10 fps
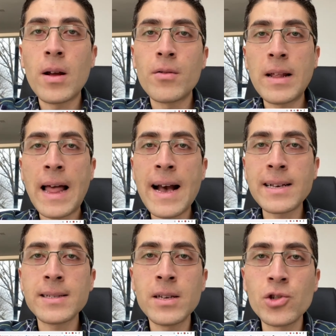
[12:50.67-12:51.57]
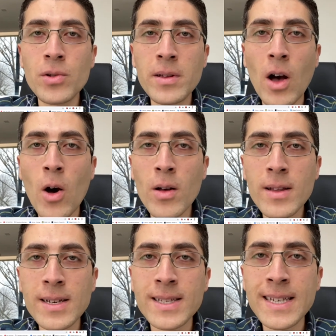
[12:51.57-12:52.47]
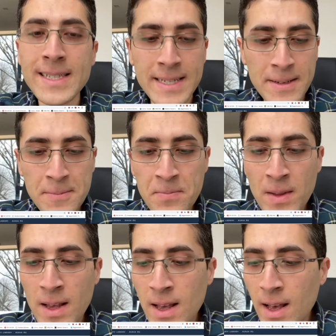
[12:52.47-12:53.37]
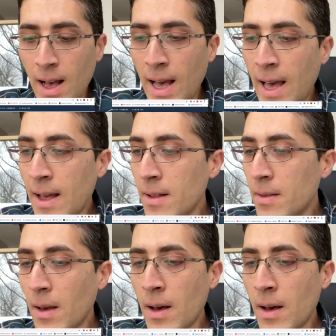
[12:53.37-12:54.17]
relaxing during the holiday season, and